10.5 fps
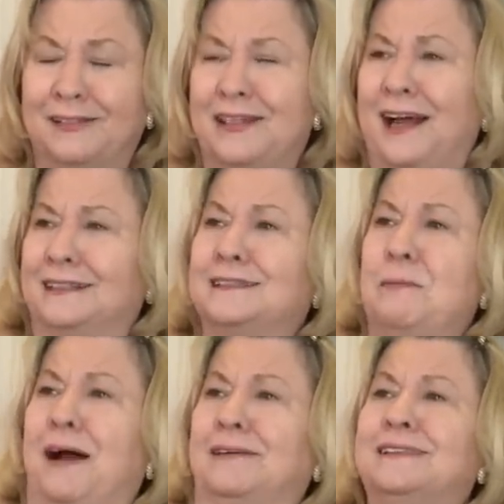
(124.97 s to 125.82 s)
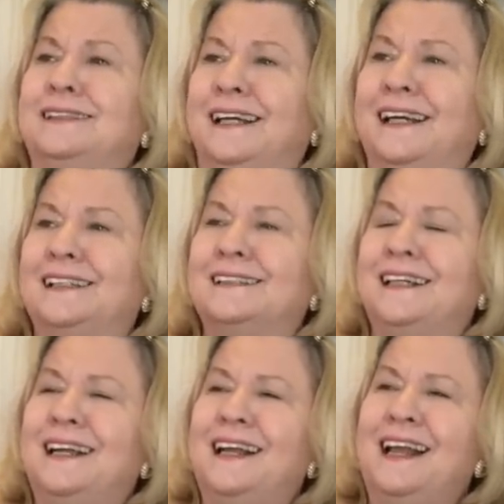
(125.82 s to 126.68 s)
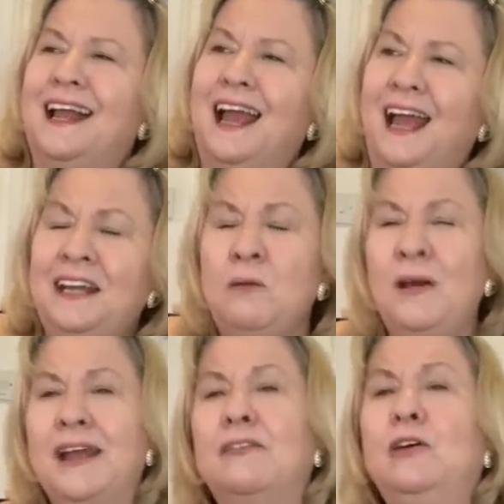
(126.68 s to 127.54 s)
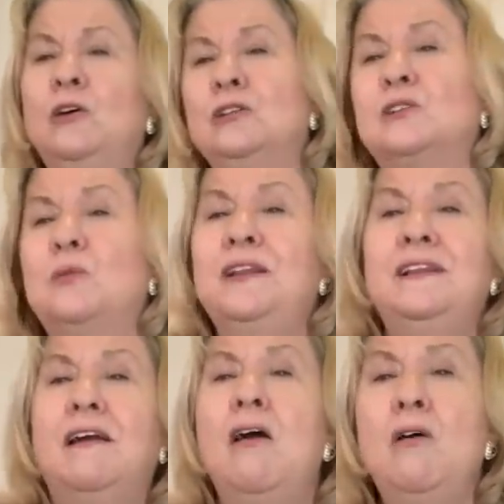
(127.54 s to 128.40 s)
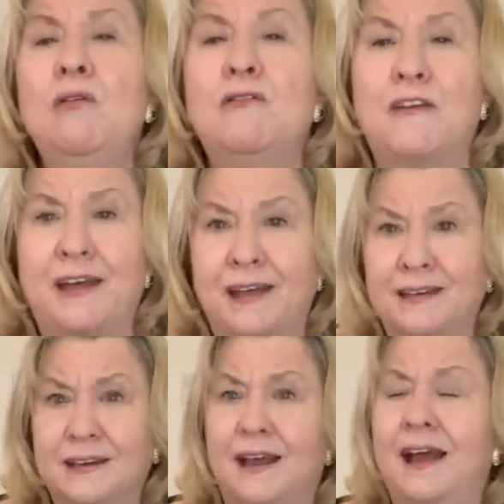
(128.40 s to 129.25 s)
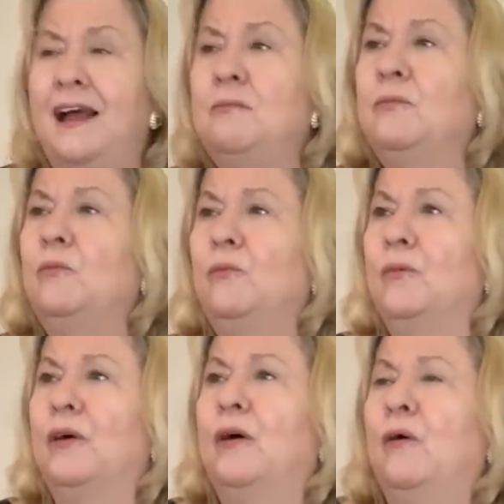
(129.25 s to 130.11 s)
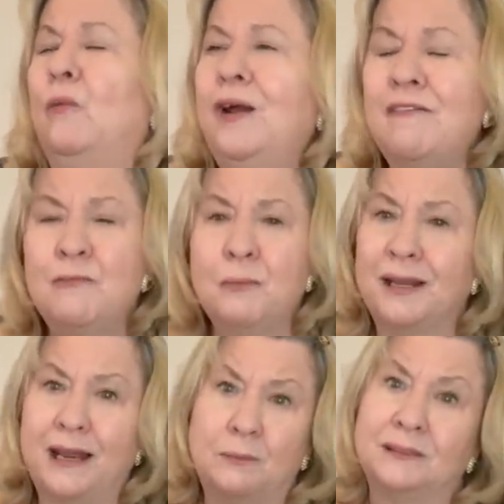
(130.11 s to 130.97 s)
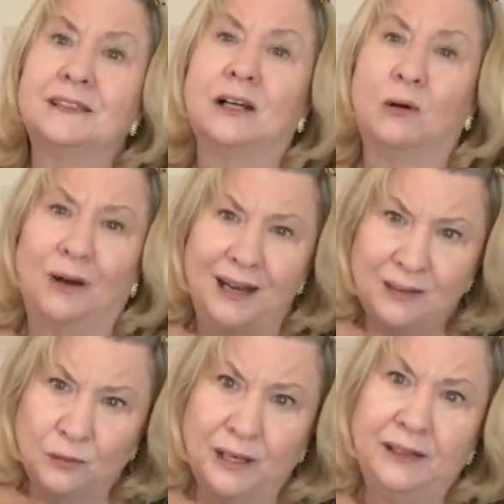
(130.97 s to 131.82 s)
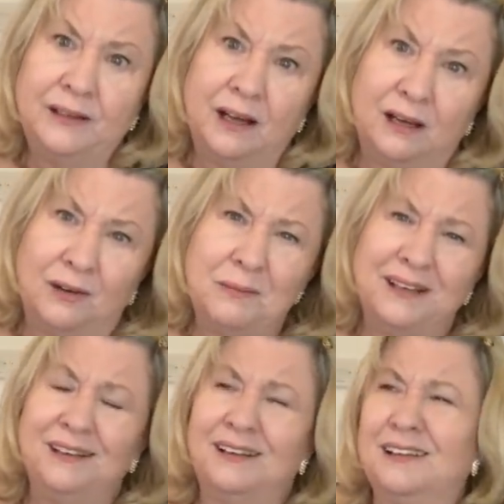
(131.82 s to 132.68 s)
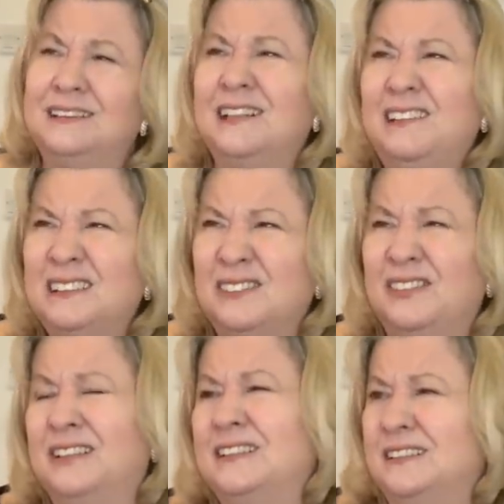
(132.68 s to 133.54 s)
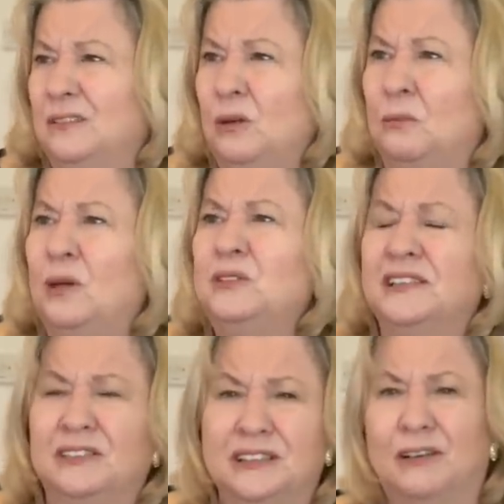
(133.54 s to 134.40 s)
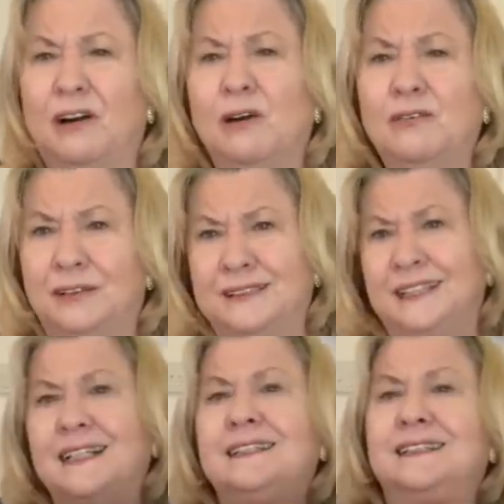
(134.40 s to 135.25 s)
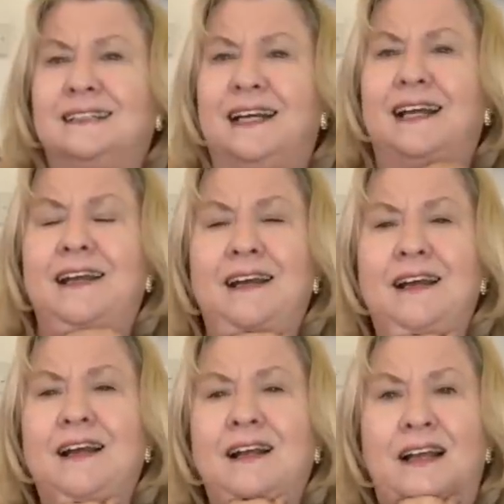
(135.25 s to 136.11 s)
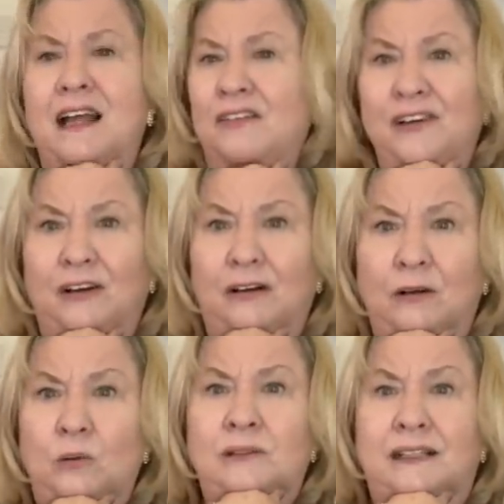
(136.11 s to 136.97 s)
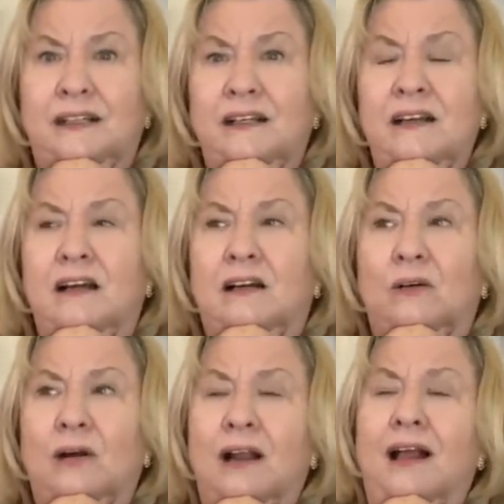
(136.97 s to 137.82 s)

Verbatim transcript: That's about it. Anyway, of course, with COVID, um, we haven't been able to go out, you know. I mean, because a lot of us, well, most of us are over 60, if not older, you know.